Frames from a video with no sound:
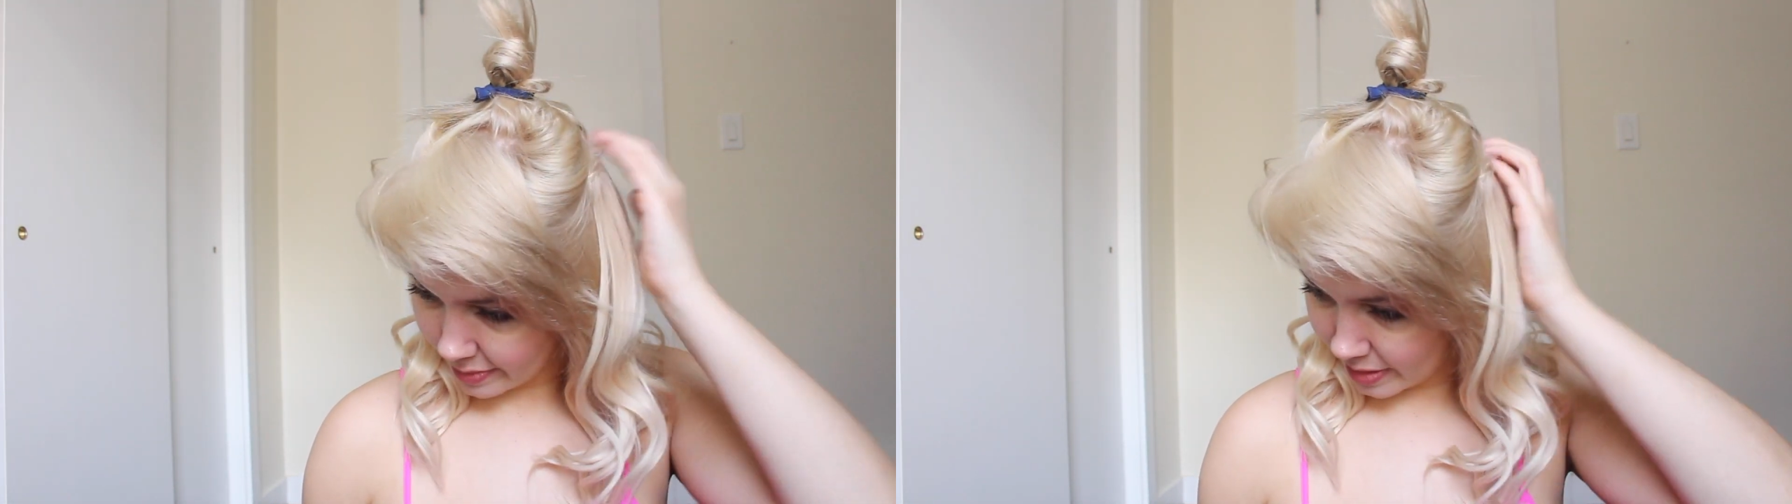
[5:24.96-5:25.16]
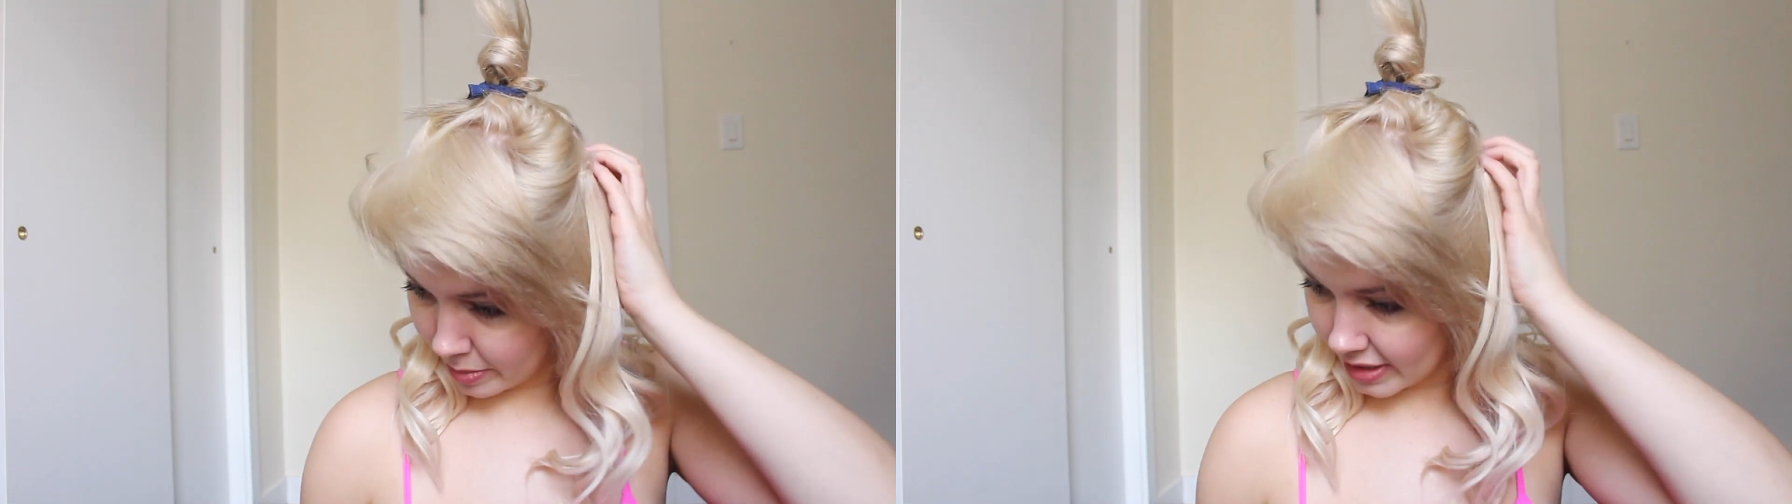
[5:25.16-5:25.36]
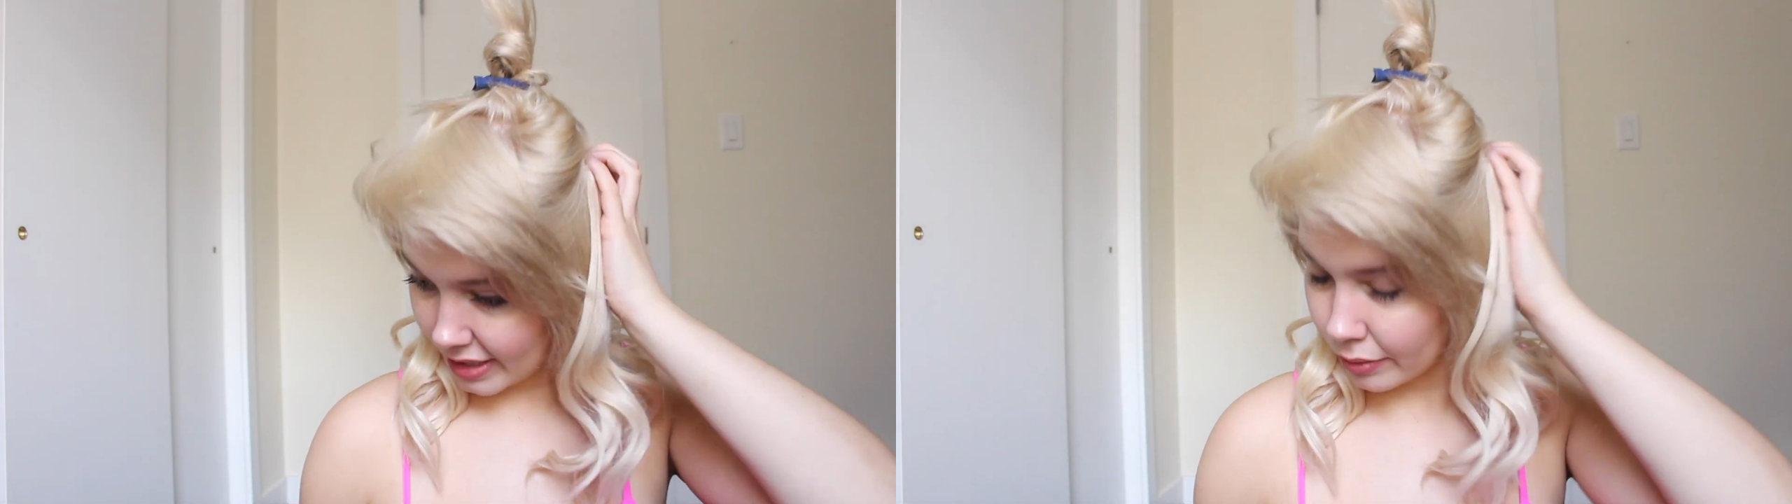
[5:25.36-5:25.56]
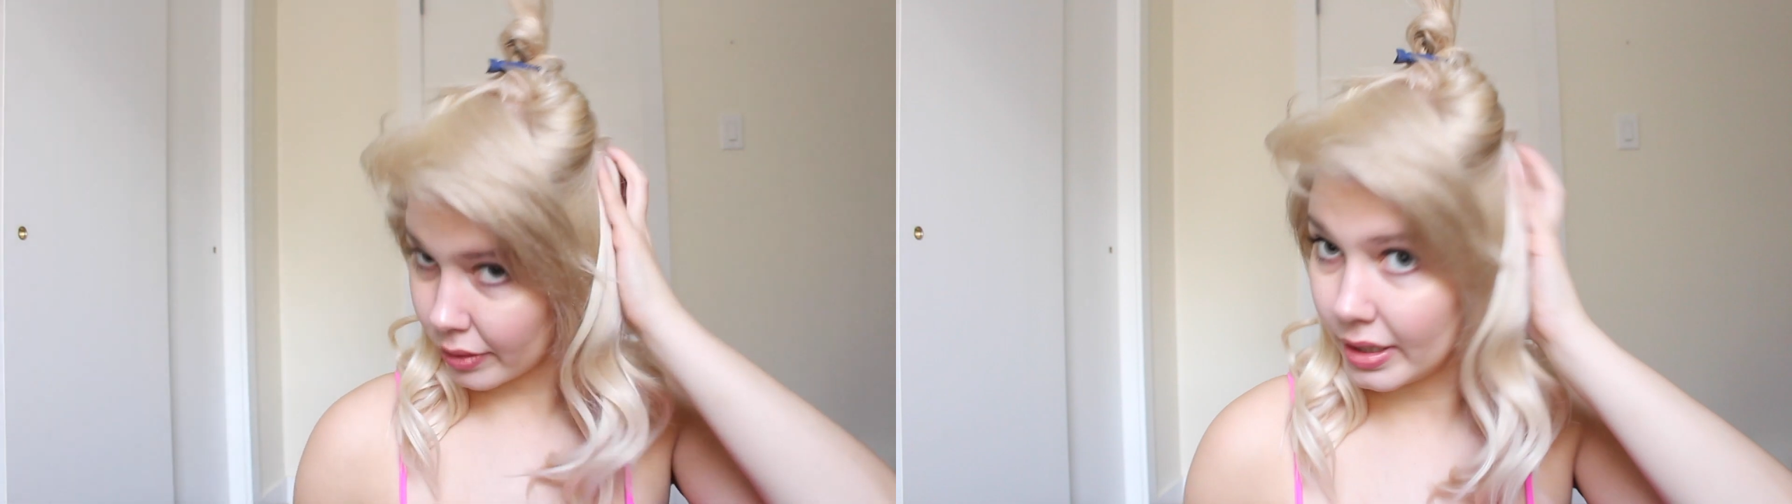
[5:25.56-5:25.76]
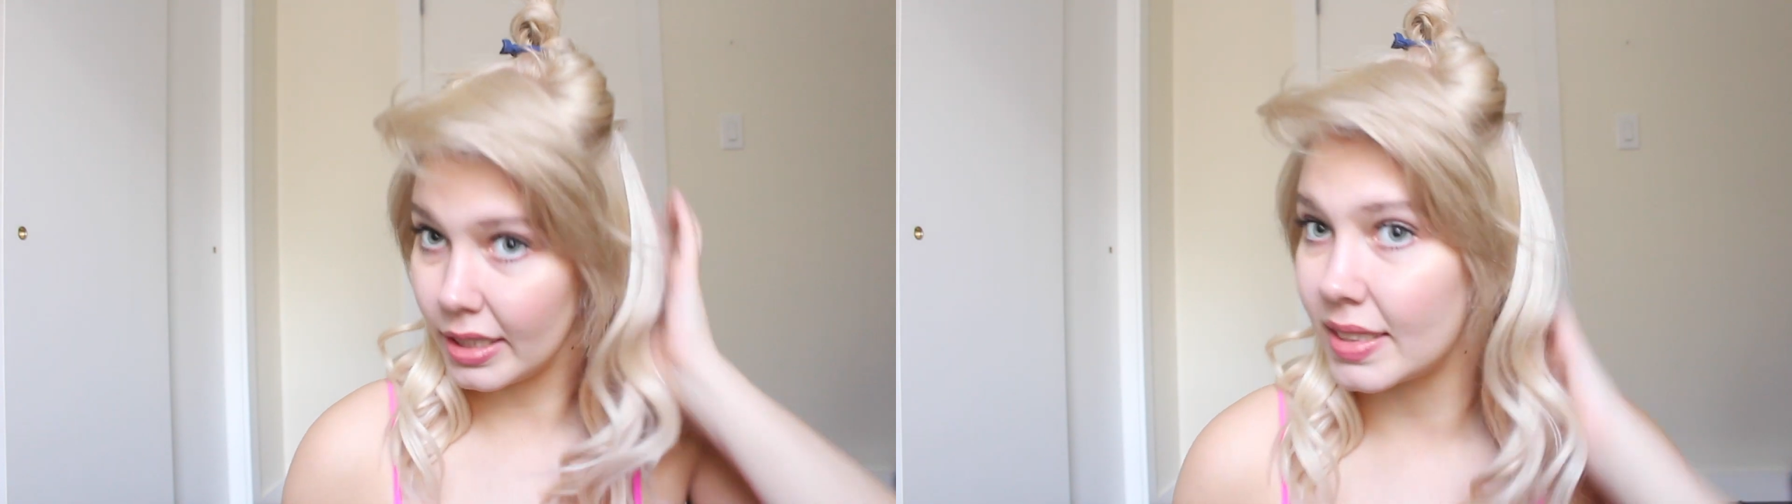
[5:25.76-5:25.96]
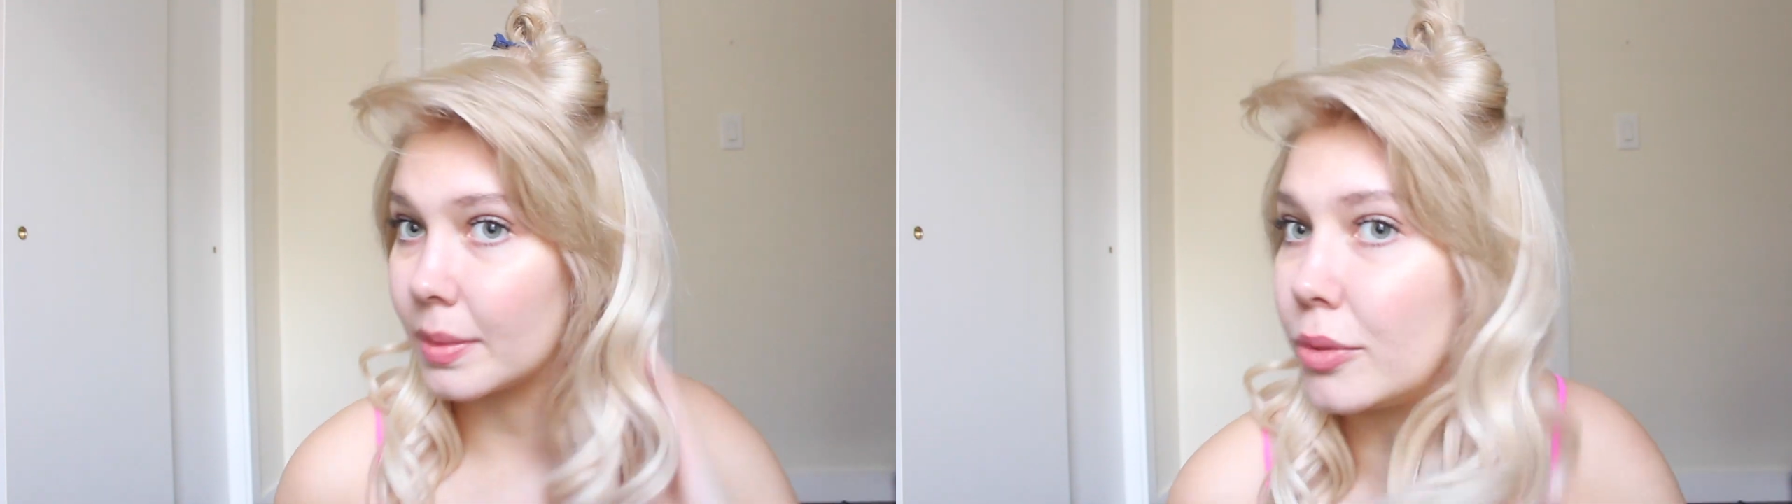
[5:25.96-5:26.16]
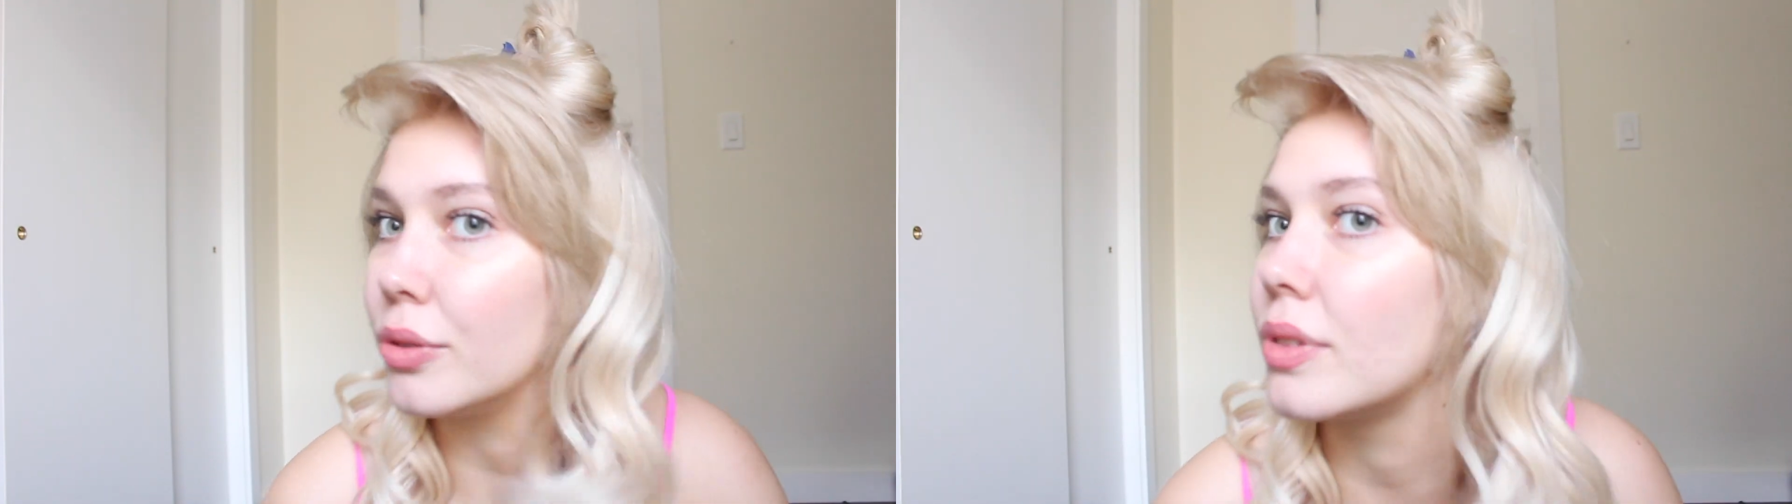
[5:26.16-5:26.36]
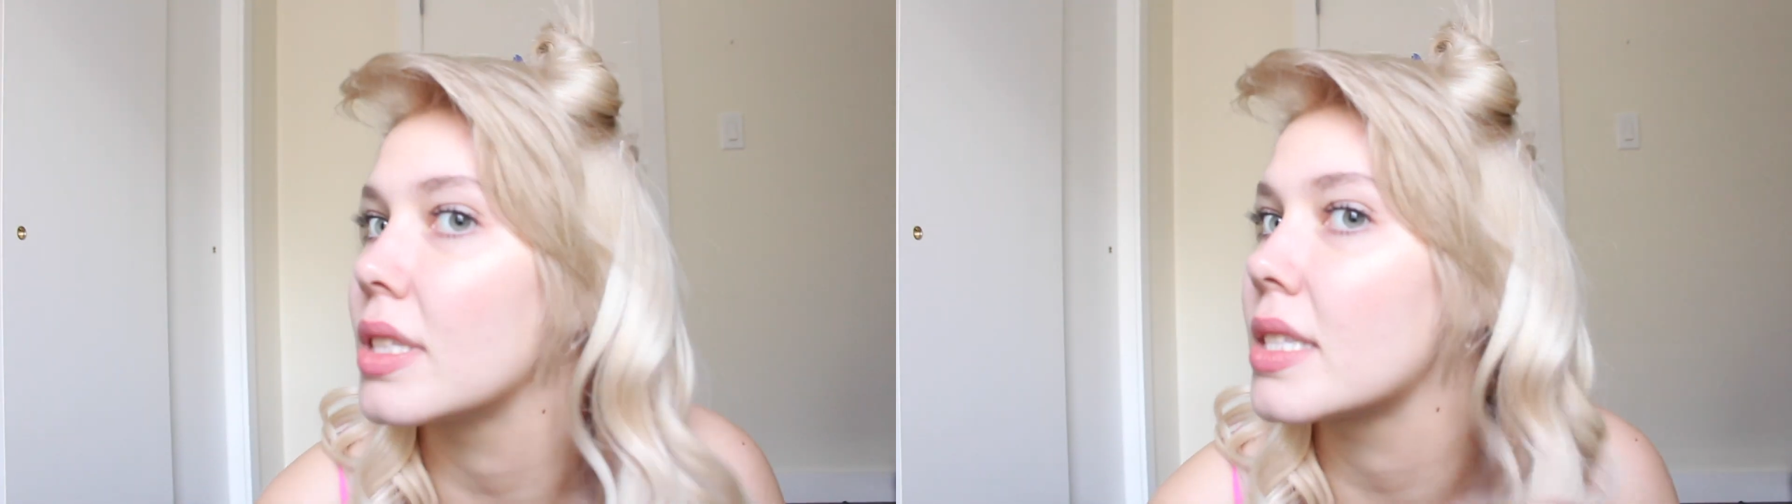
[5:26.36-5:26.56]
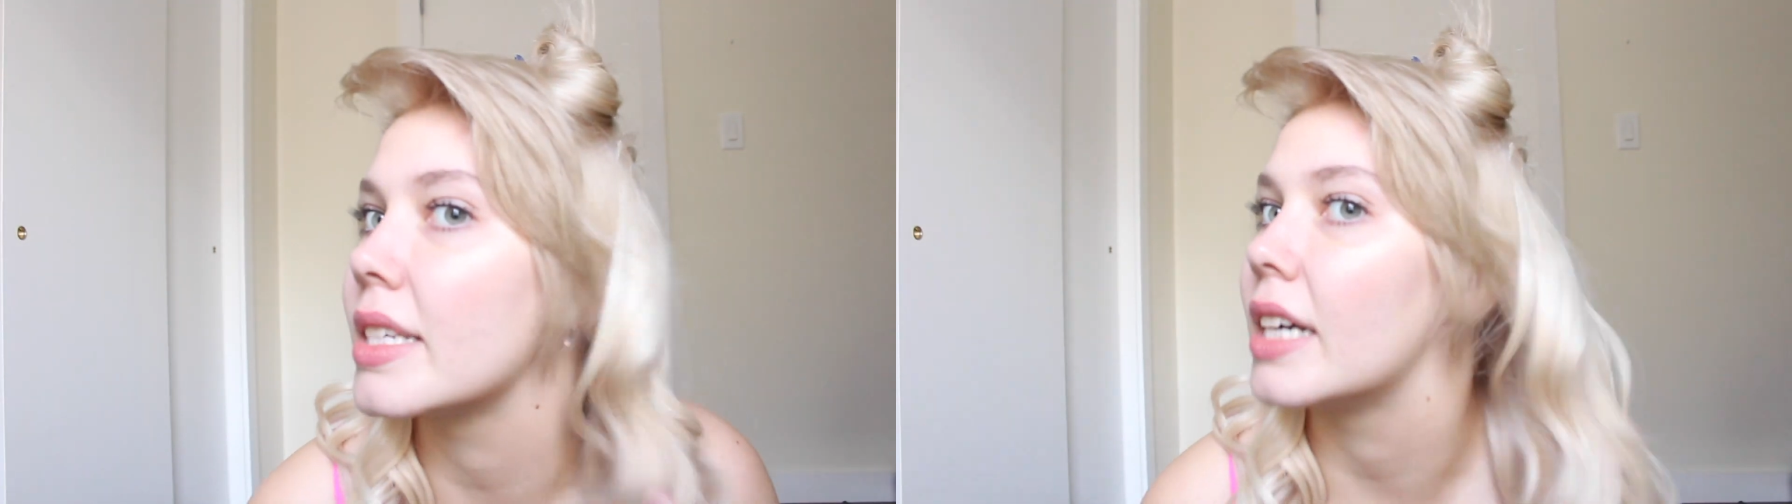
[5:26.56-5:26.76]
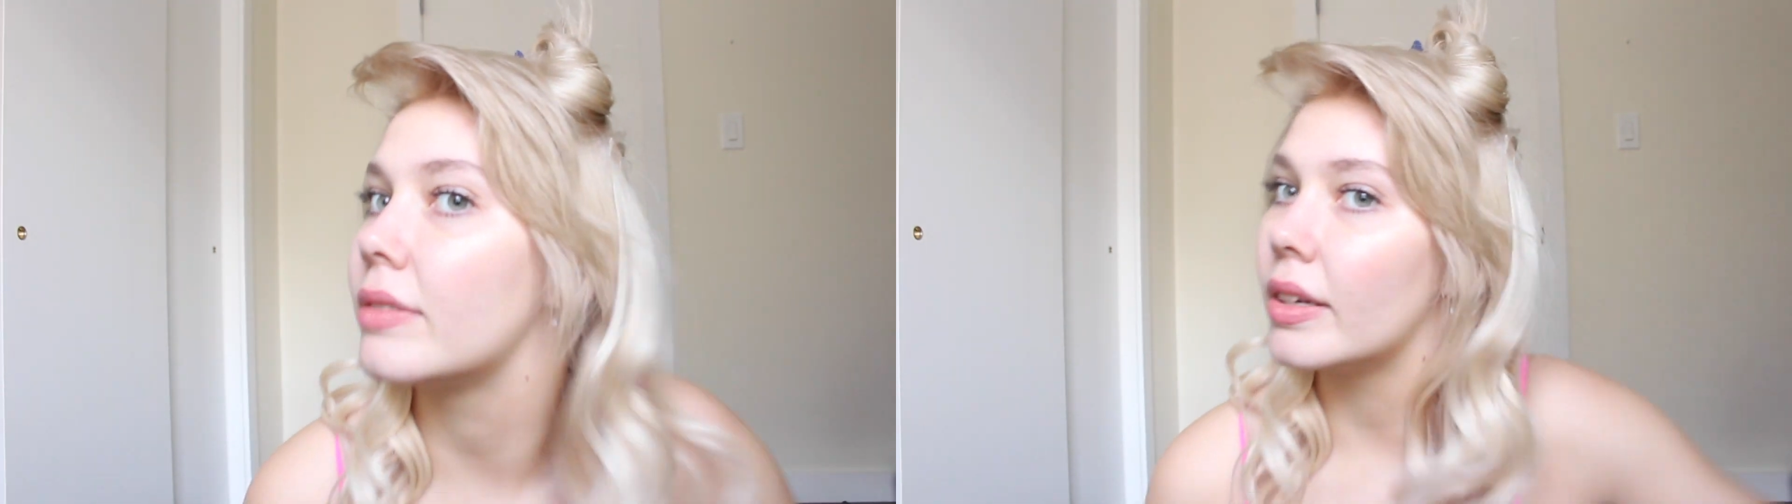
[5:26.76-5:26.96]
it might be like really smooth and
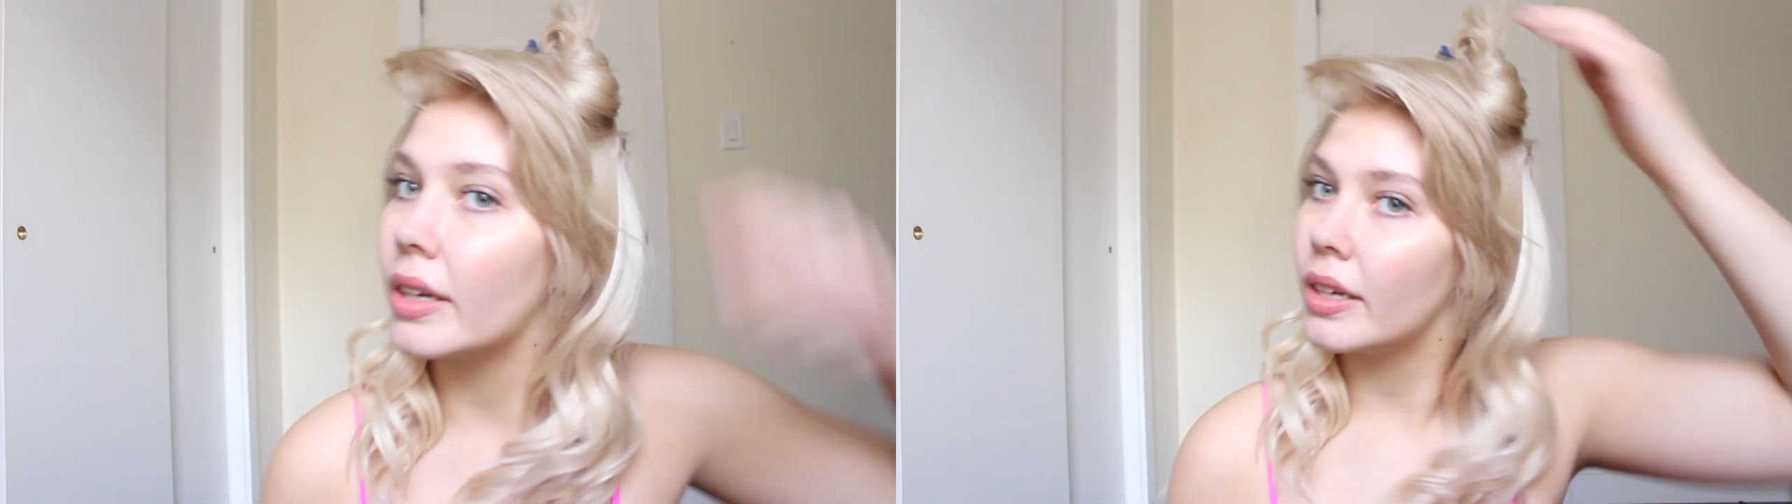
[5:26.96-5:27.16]
stuff